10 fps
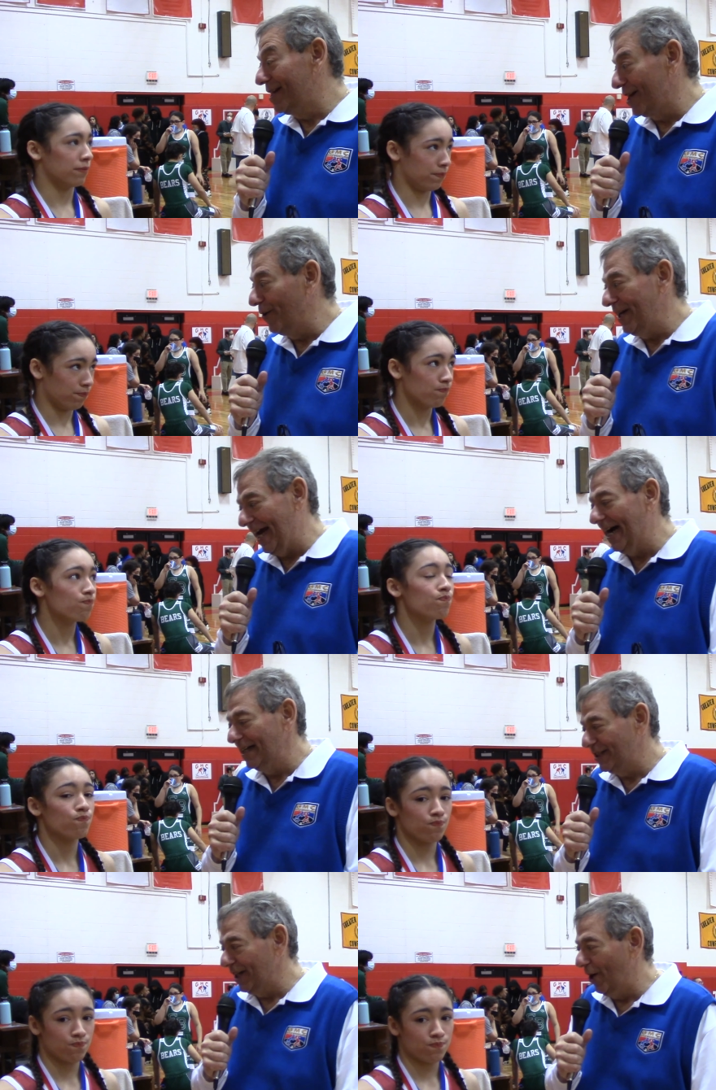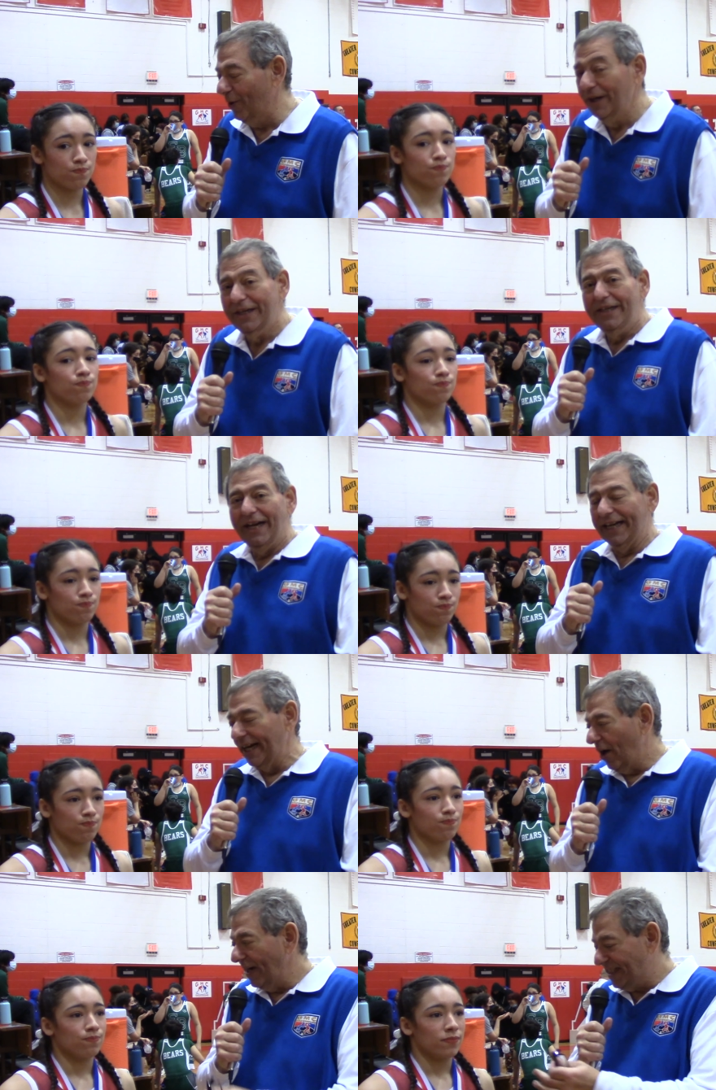Speaker 1: So yeah, so and I
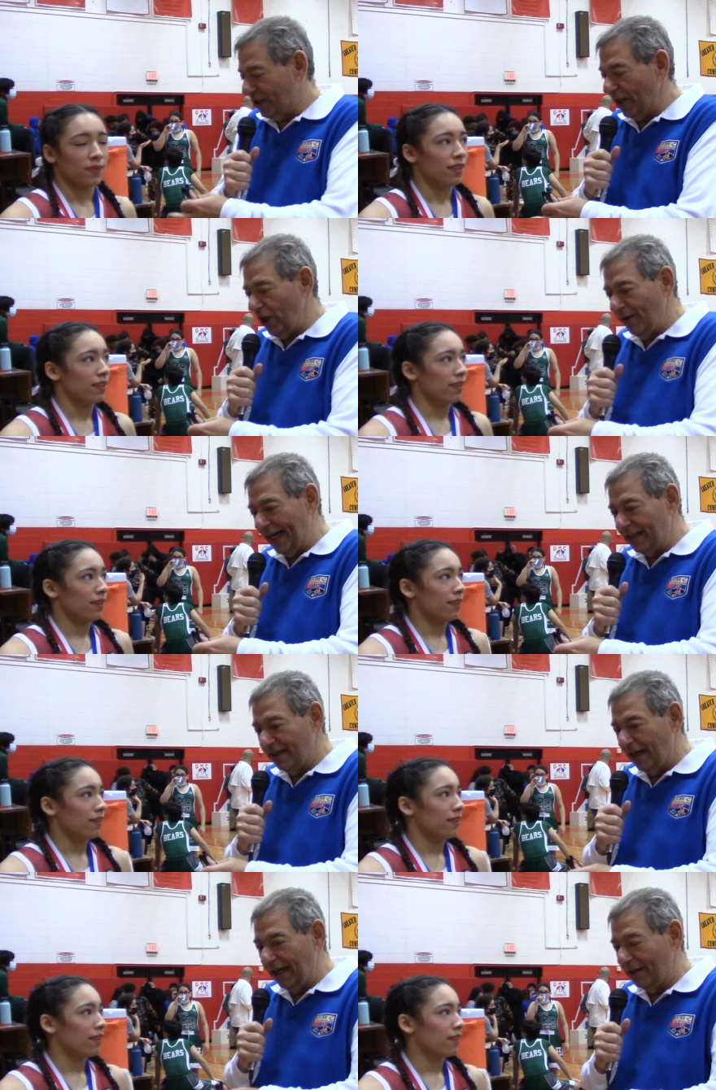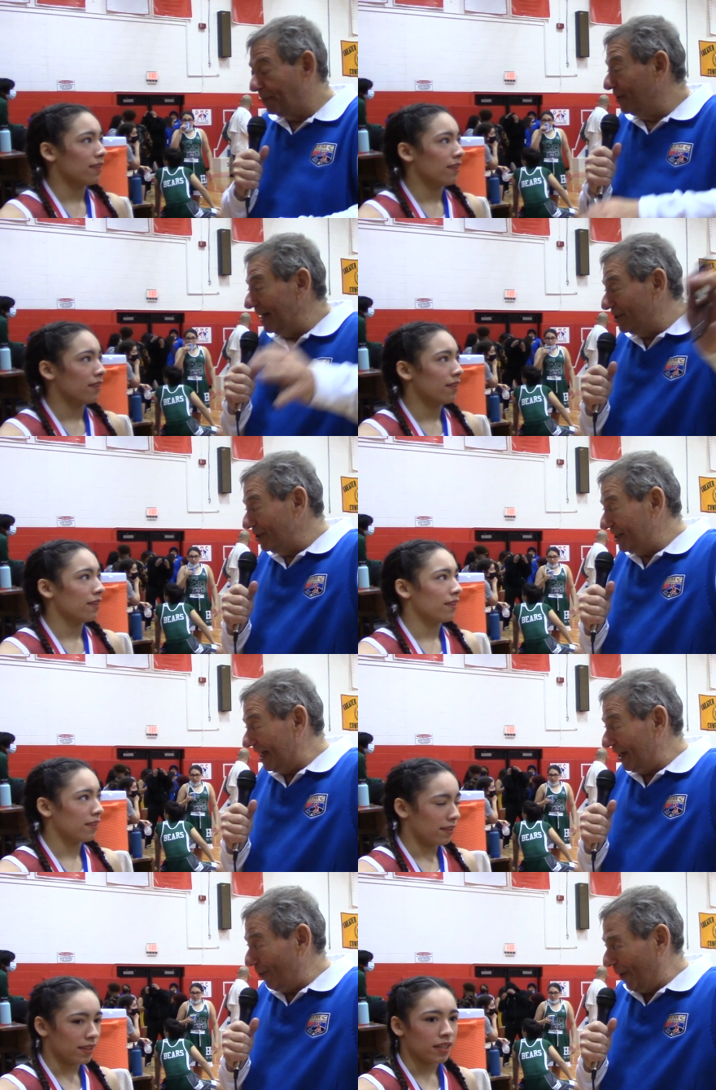know I saw you at uh, the Prudential
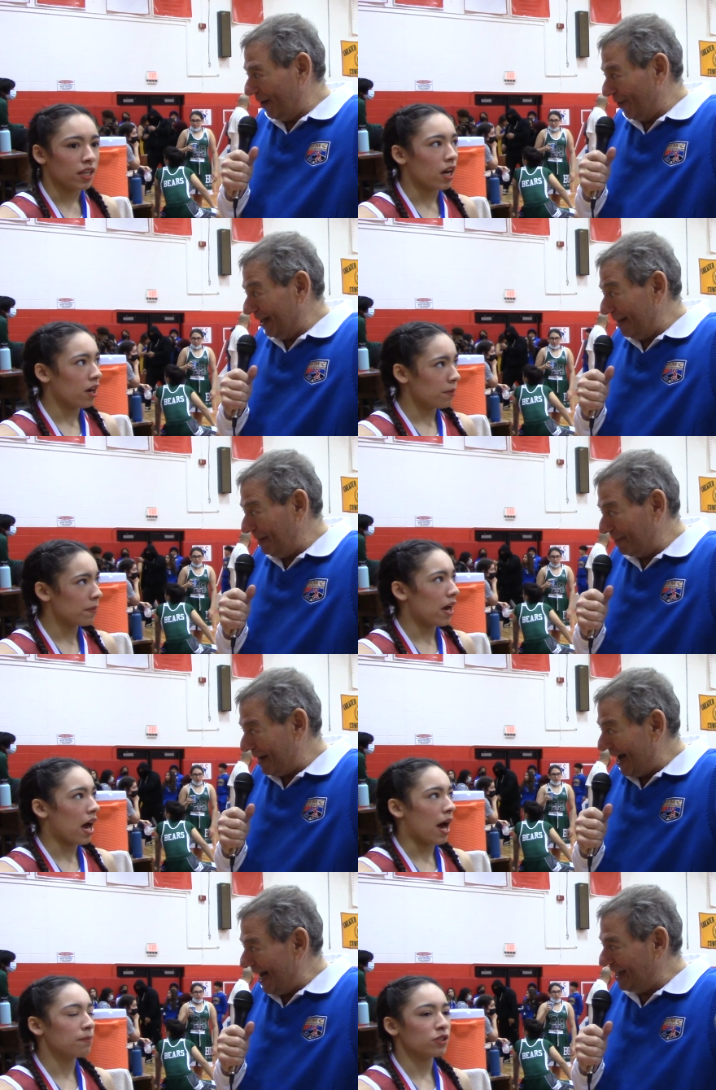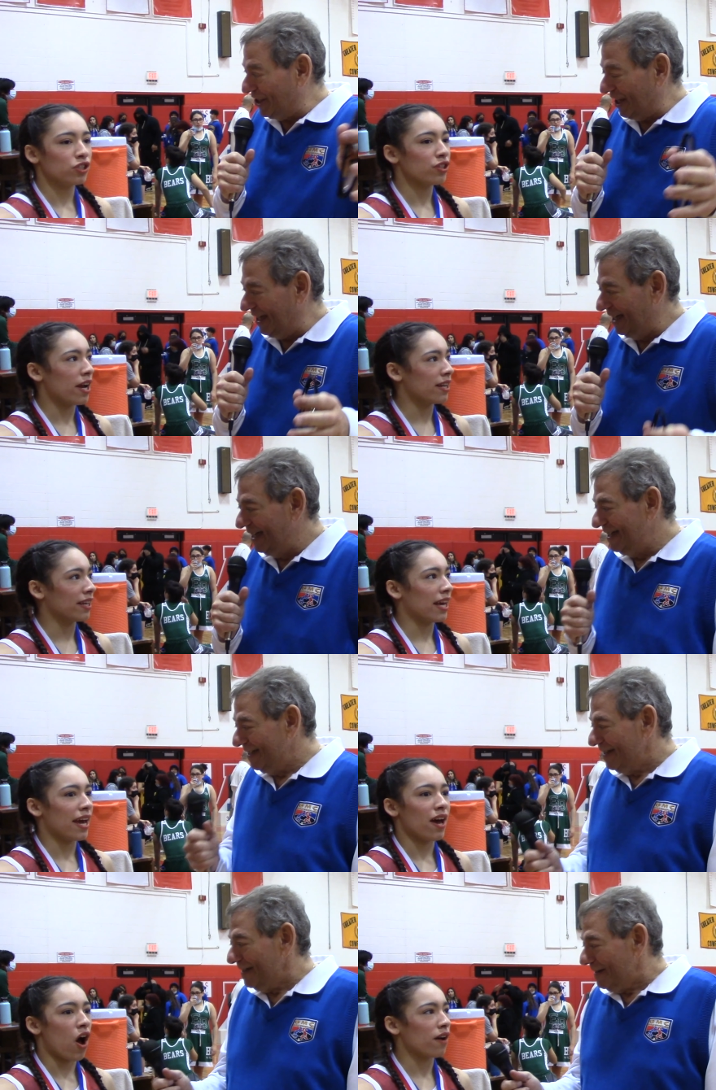Center win a really big match just and
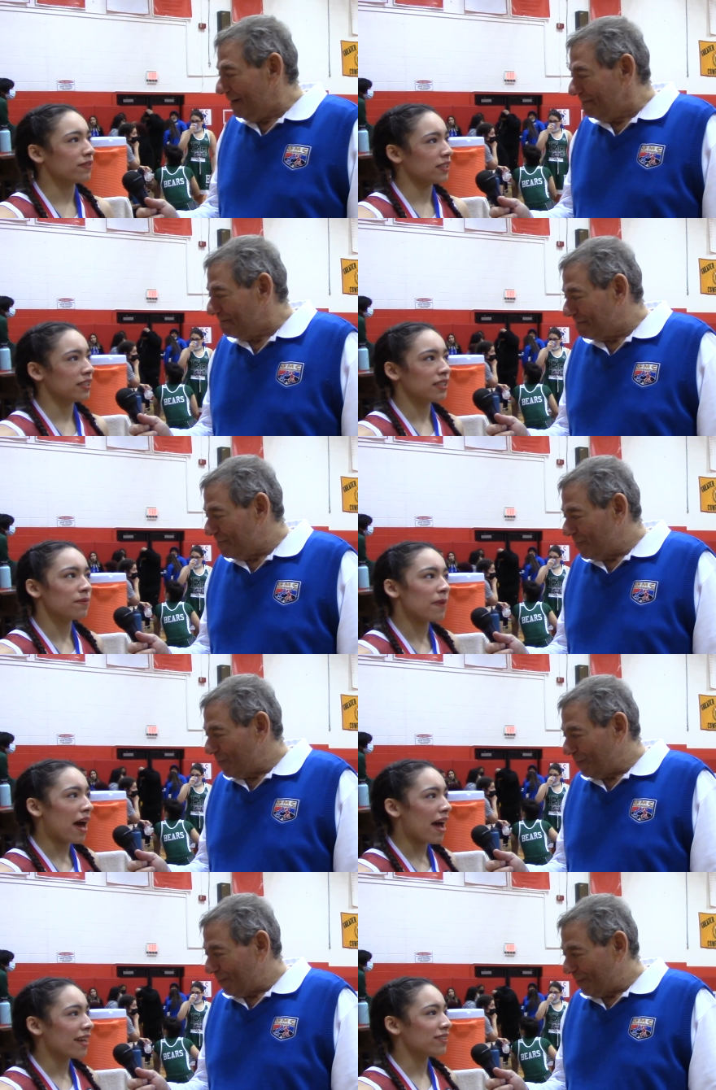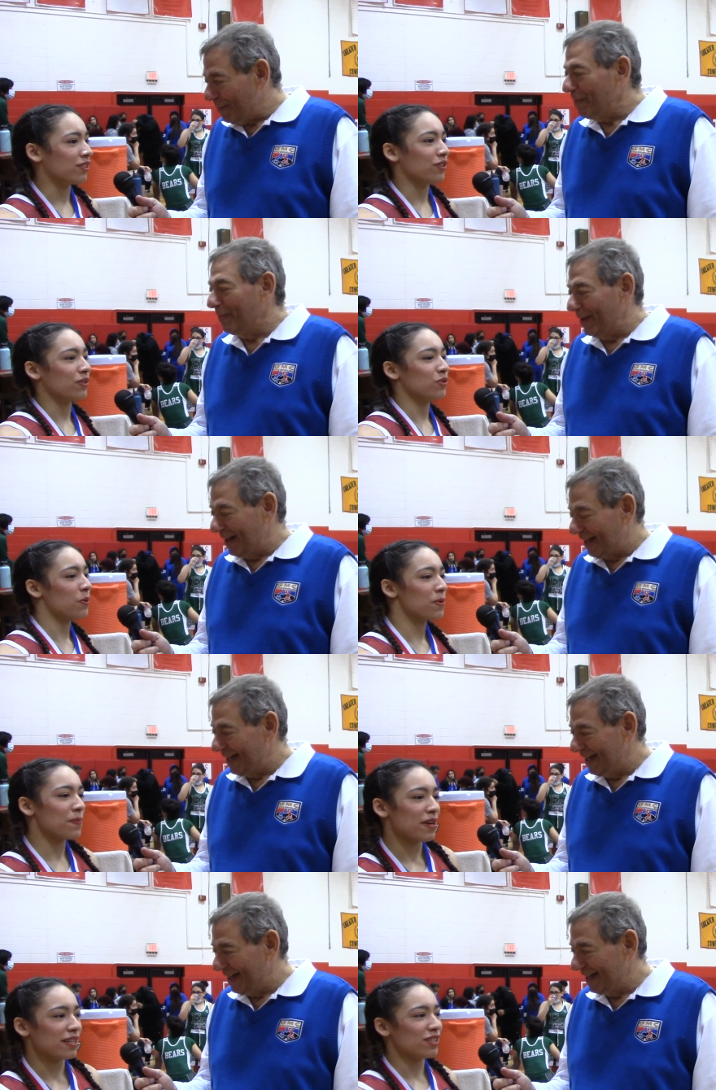
Speaker 2: off-season mats, you know,
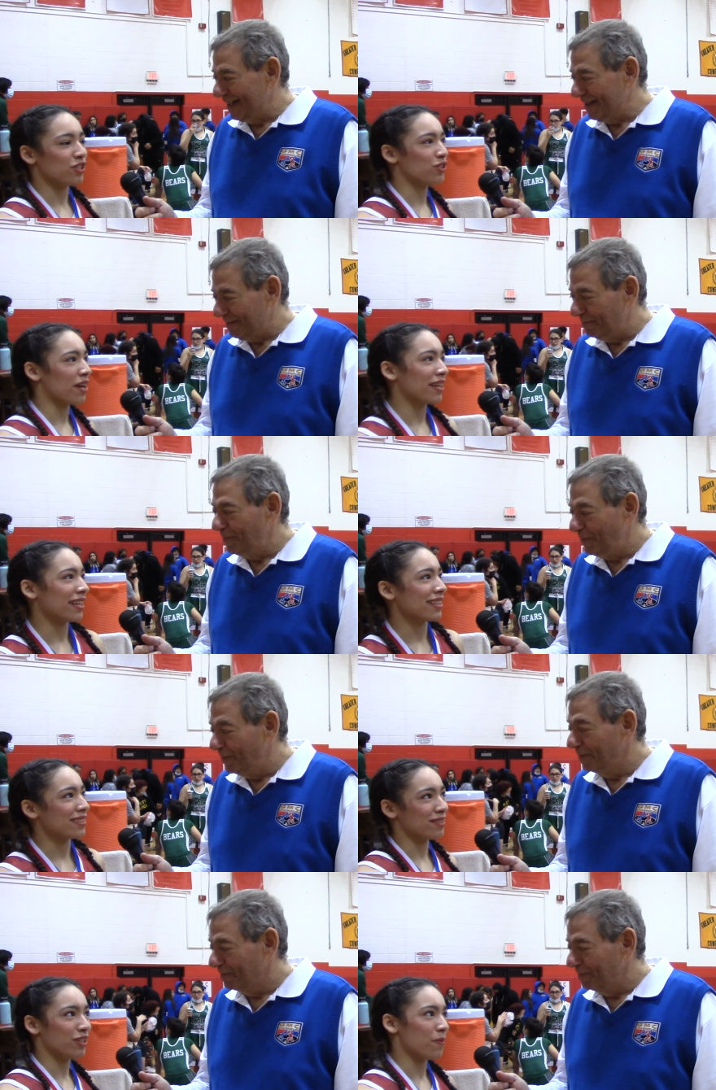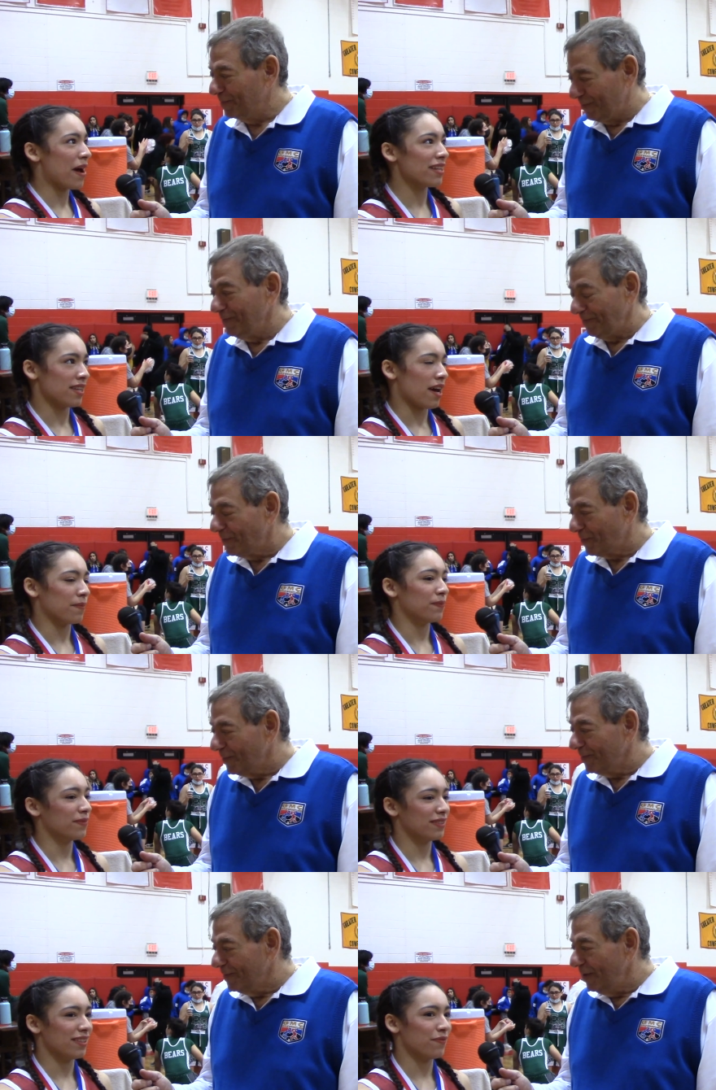tournaments. Just trying to get you know mat time
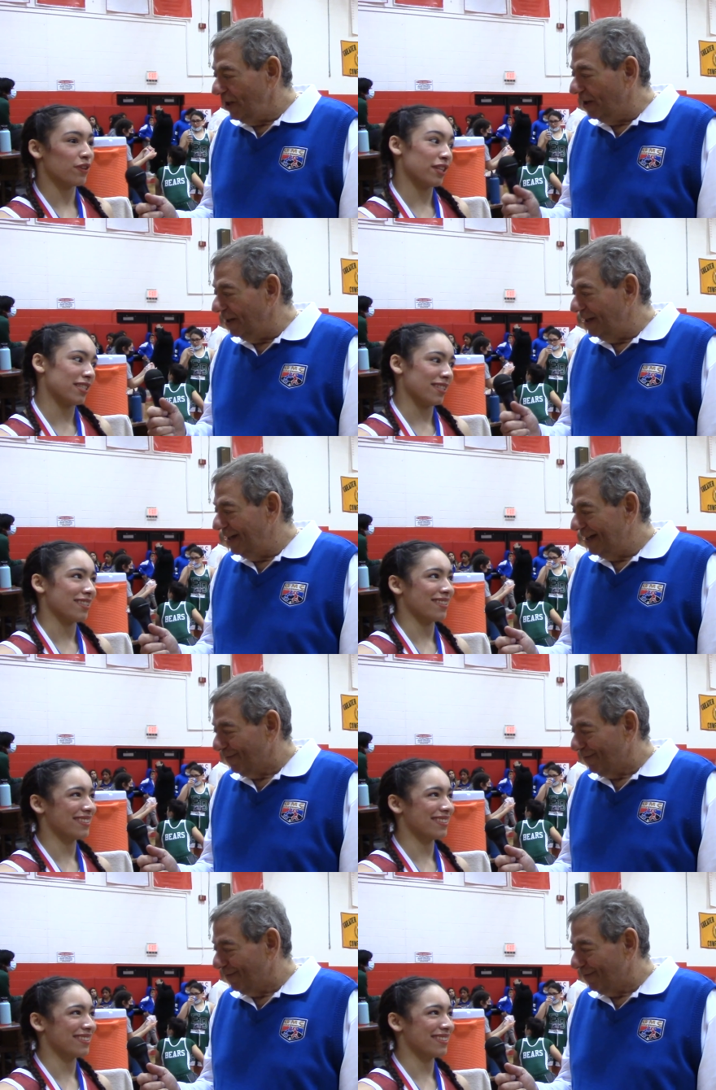for you, this season.